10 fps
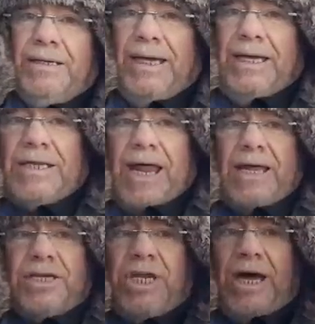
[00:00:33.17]
East
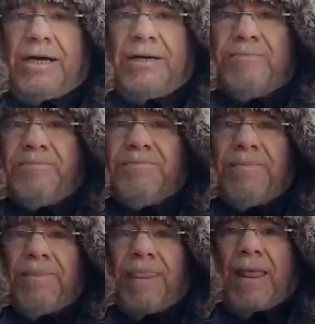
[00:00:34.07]
Lancashire,
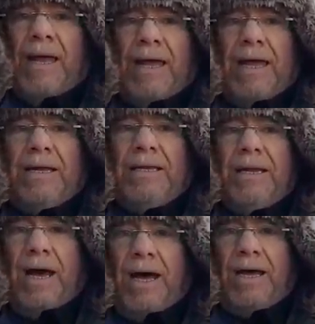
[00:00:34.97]
in
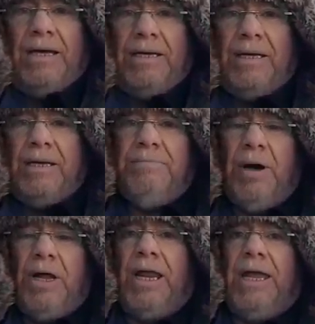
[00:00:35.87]

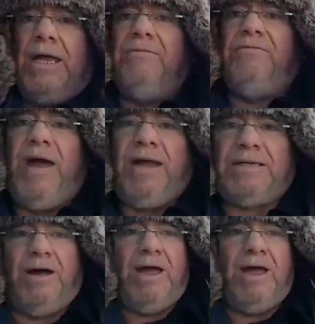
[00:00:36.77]
Burnley, and in fact